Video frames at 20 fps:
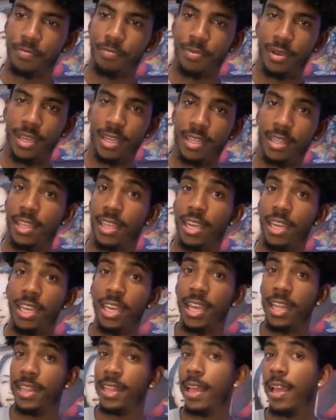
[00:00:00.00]
But then
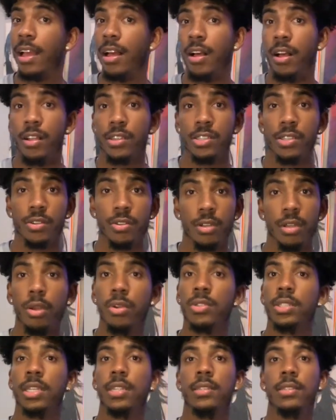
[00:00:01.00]
again, that also
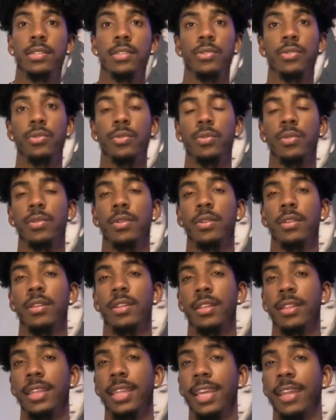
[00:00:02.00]
goes into
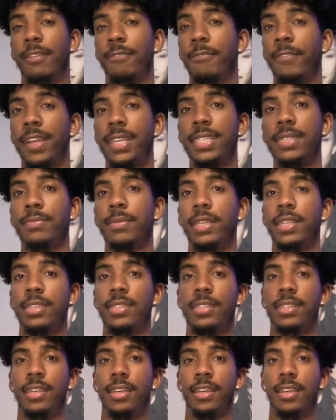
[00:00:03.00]
the investment
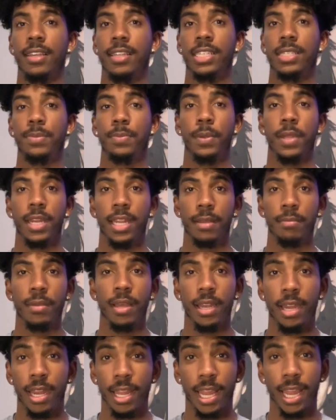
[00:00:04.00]
to spending
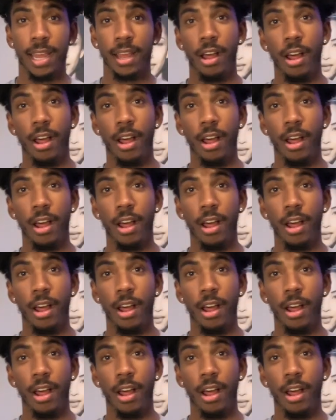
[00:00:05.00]
money. Like